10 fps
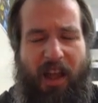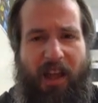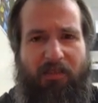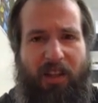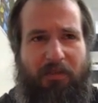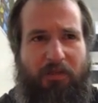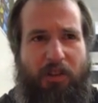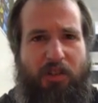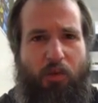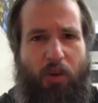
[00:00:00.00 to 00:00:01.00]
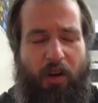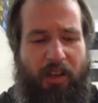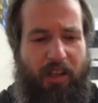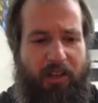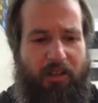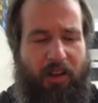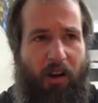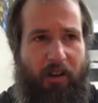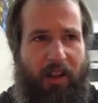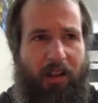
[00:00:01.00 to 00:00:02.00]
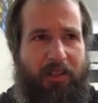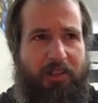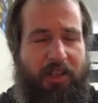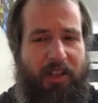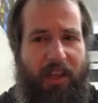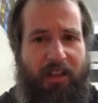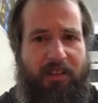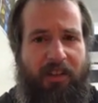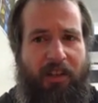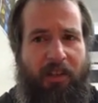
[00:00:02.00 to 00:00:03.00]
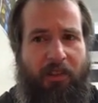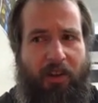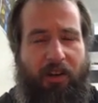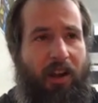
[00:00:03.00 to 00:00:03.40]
I have a lot of friends who work in cardiology, and they're